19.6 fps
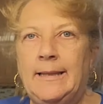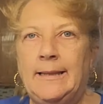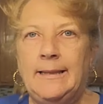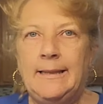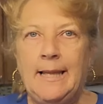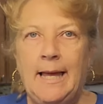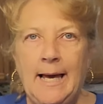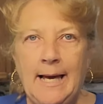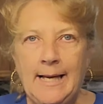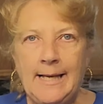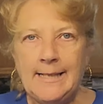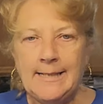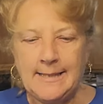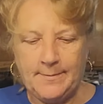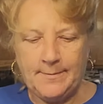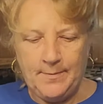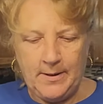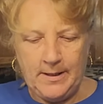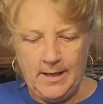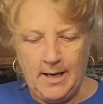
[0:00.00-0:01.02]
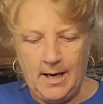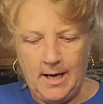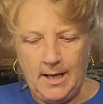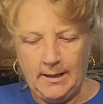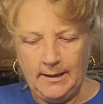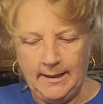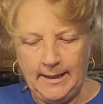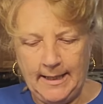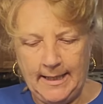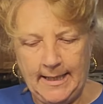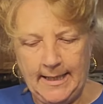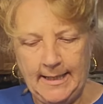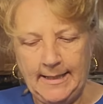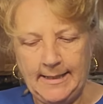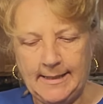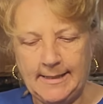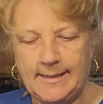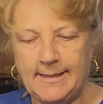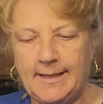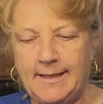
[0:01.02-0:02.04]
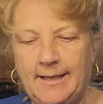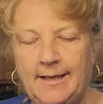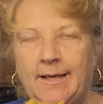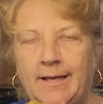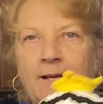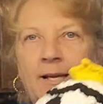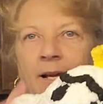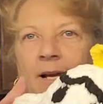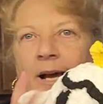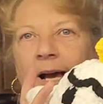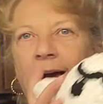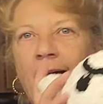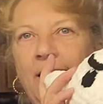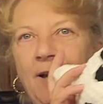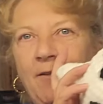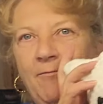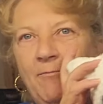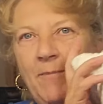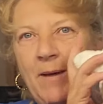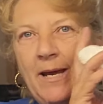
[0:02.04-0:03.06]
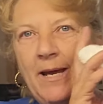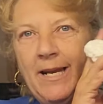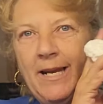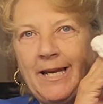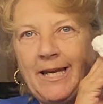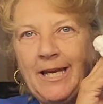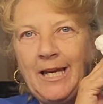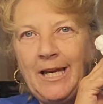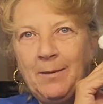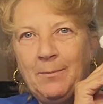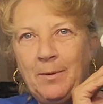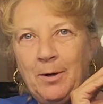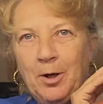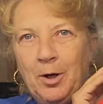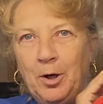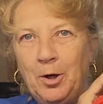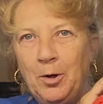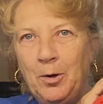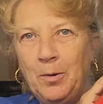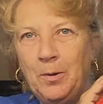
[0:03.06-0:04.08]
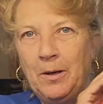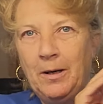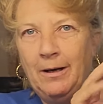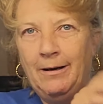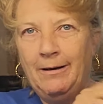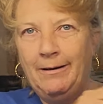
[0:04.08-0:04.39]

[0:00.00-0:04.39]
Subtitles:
last but not least, I have made a King Boo.